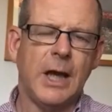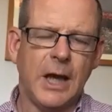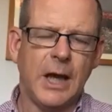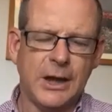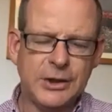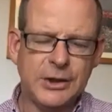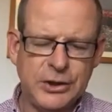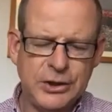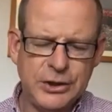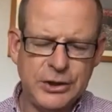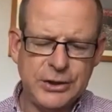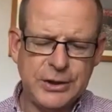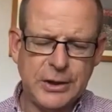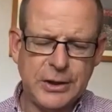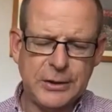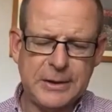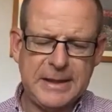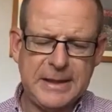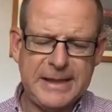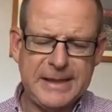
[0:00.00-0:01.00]
And you
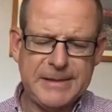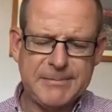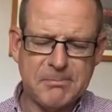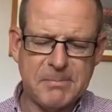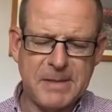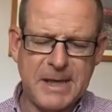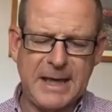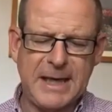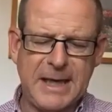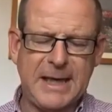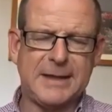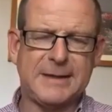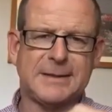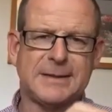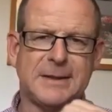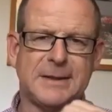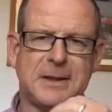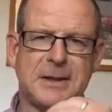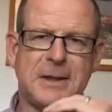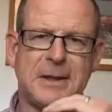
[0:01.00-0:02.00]
don't need me
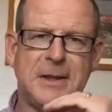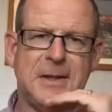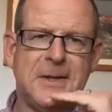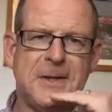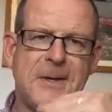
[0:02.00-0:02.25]
to